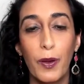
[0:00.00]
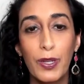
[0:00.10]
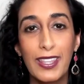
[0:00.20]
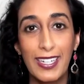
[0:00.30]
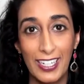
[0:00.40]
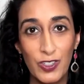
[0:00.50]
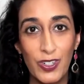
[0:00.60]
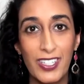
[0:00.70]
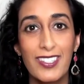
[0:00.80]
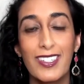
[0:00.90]
with an
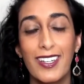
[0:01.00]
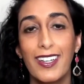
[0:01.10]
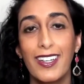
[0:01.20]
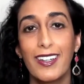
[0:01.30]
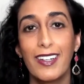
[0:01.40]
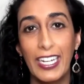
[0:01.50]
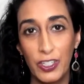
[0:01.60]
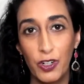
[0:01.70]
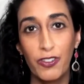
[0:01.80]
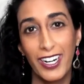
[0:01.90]
interest in
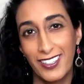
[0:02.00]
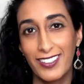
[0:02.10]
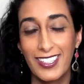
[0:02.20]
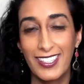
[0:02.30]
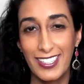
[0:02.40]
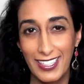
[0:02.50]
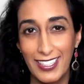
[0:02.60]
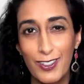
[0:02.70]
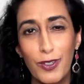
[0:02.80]
anorectal disease,